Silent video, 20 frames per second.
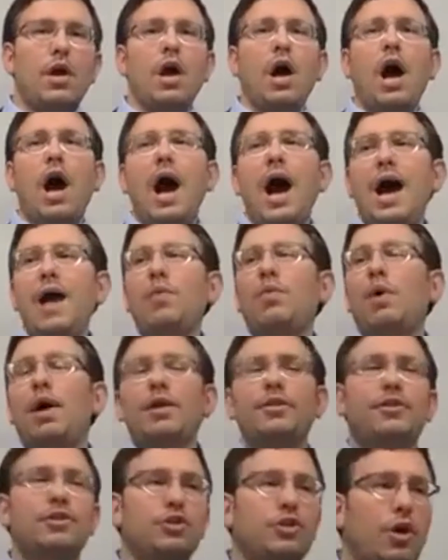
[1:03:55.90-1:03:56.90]
I
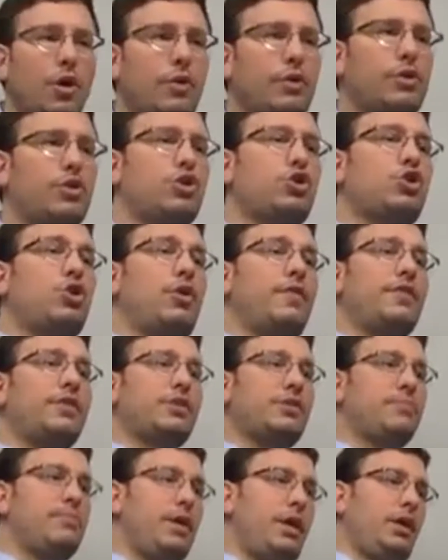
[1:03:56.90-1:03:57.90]
want the Torah to
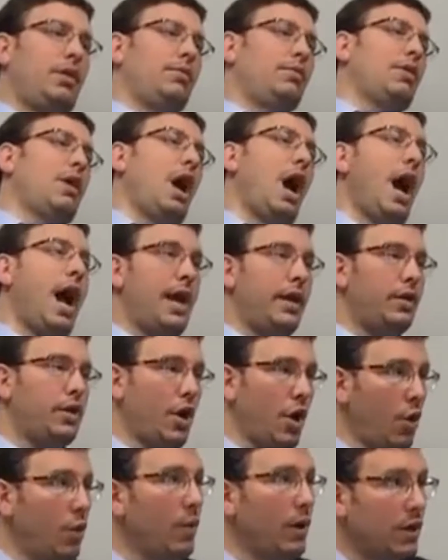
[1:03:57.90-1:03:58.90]
service me. I
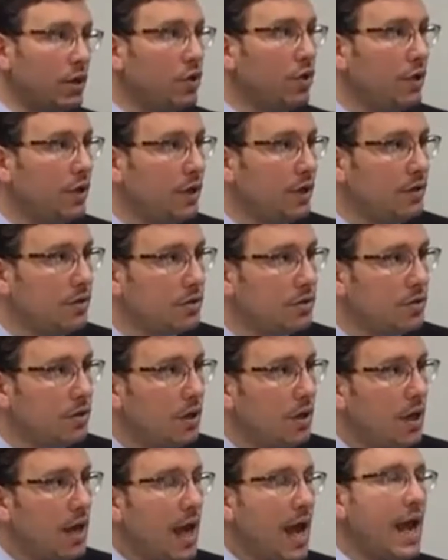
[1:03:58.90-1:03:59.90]
know what good is,
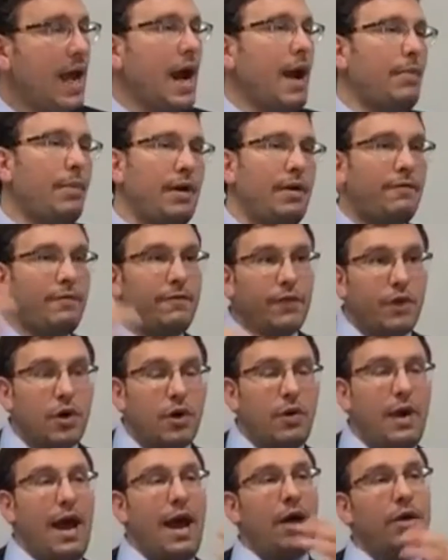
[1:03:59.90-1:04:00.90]
and I'm going to figure
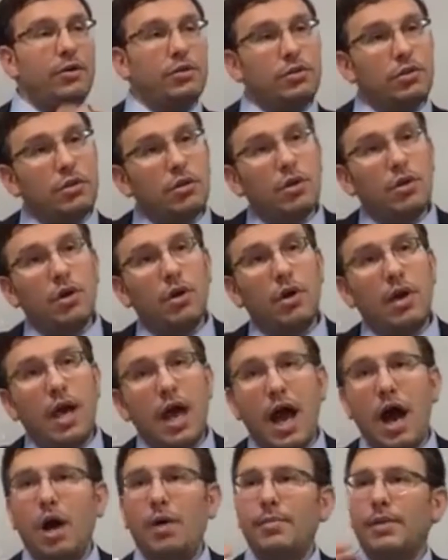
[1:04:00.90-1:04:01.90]
out
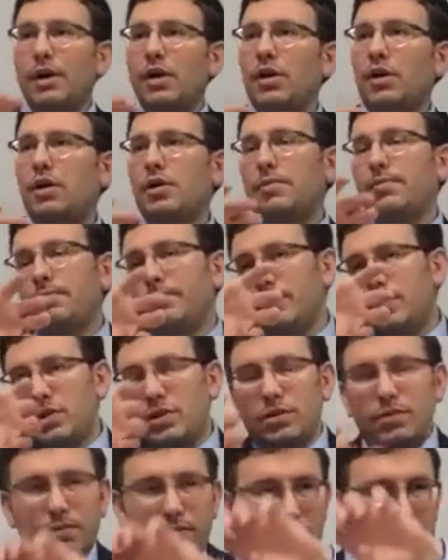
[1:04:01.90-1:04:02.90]
how I'm going to
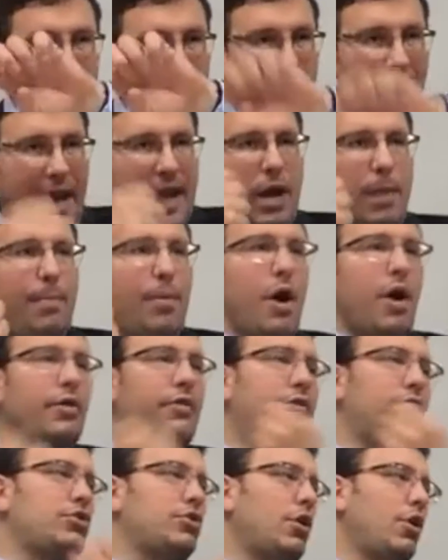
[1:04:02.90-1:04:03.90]
take apart
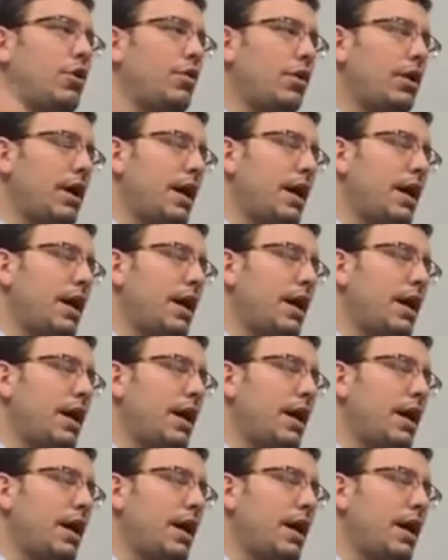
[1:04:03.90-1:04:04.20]
the Torah